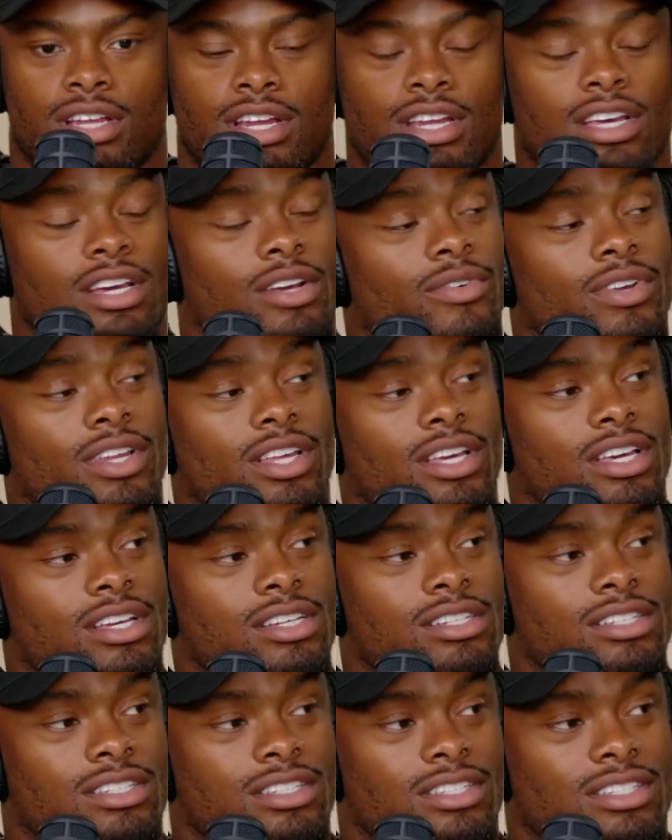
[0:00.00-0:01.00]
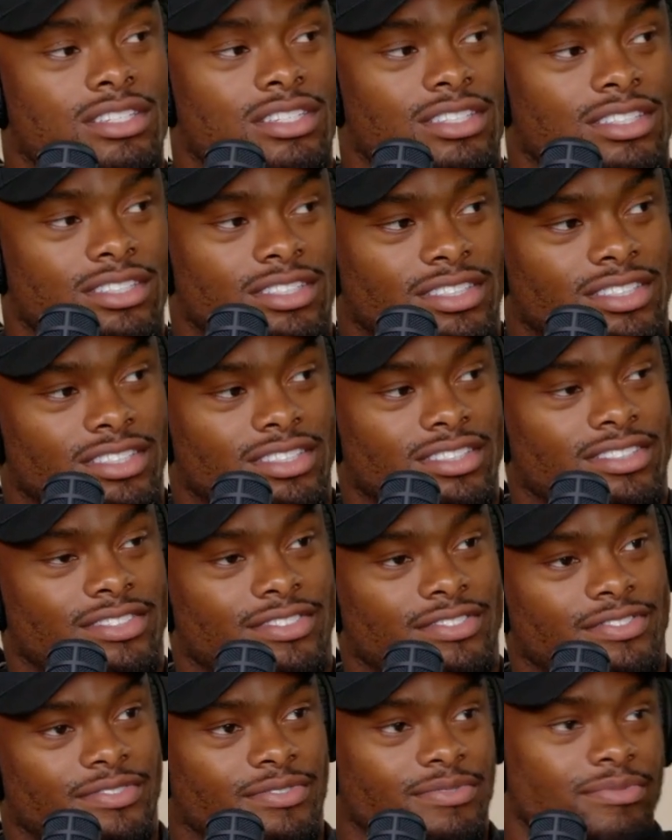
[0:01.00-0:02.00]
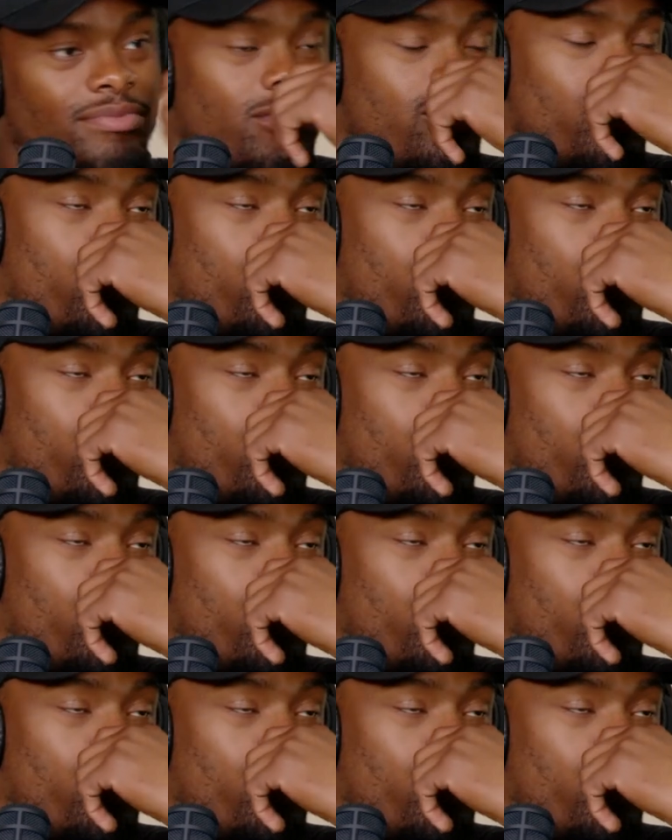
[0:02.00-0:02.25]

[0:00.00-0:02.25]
that nigga really is. No, DeVonta